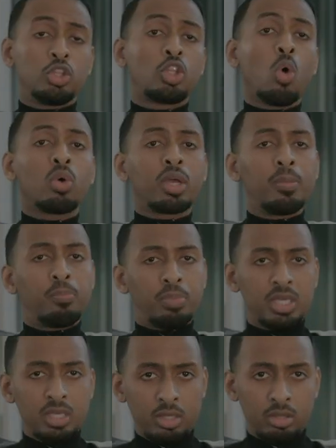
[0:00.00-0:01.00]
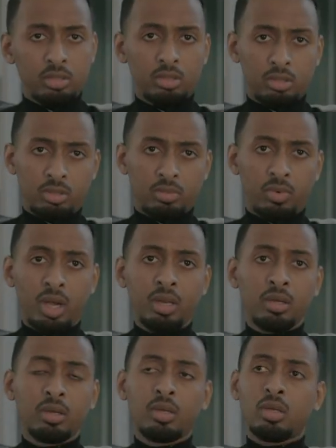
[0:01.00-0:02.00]
don't compete,
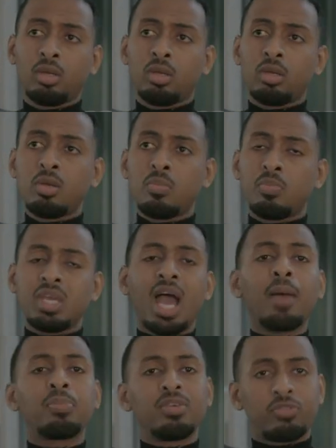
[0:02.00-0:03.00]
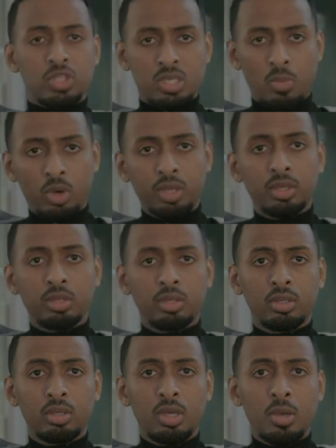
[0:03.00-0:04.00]
right? Be happy for someone.
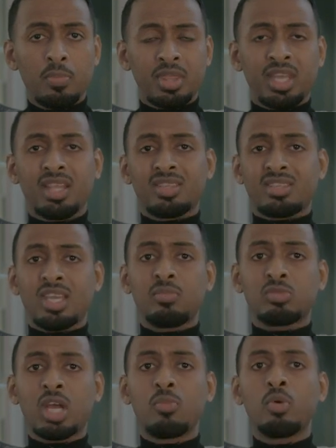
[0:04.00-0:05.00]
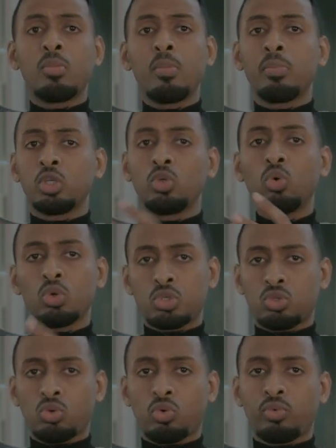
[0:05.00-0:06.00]
But then at the same time, remember, your
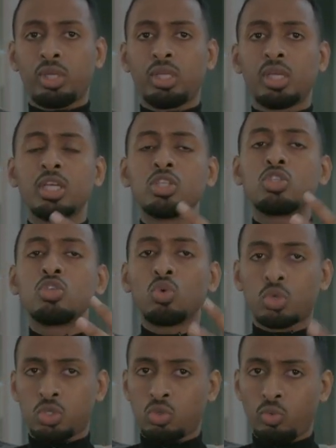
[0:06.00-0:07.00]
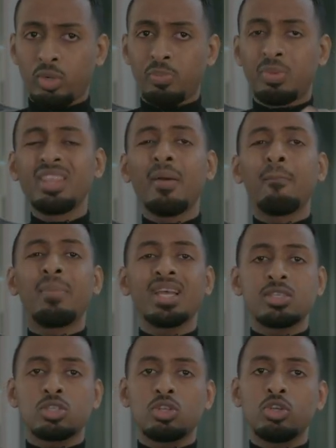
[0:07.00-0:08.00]
story is your story. Be the
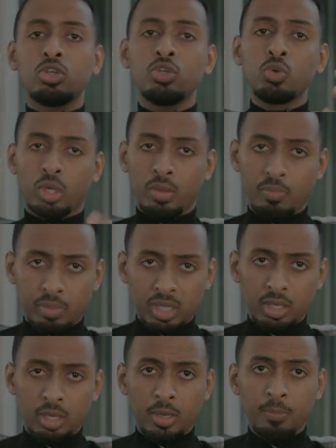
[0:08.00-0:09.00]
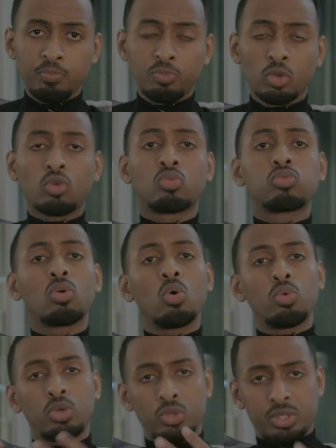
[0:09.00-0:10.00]
best you can be.
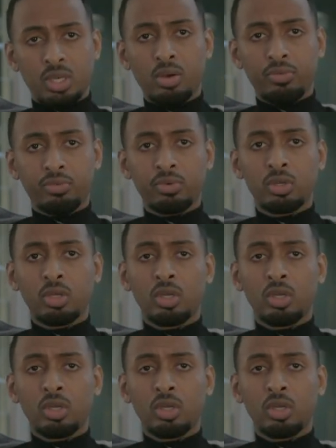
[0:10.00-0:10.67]
Grow yourself